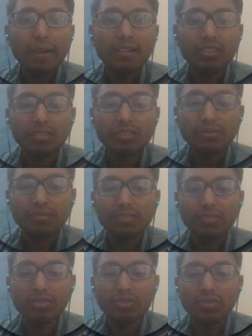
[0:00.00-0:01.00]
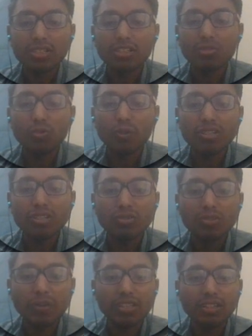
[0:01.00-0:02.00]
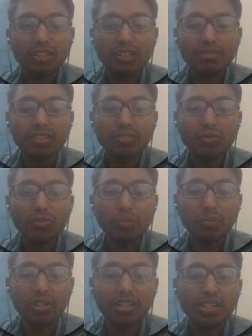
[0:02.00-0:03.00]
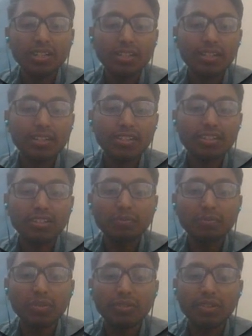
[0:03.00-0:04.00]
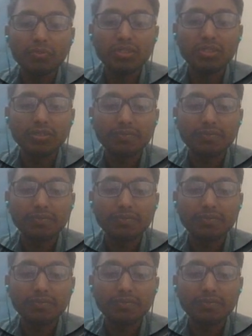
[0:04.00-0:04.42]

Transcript: uh, which is an open source Python library for building interactive web apps.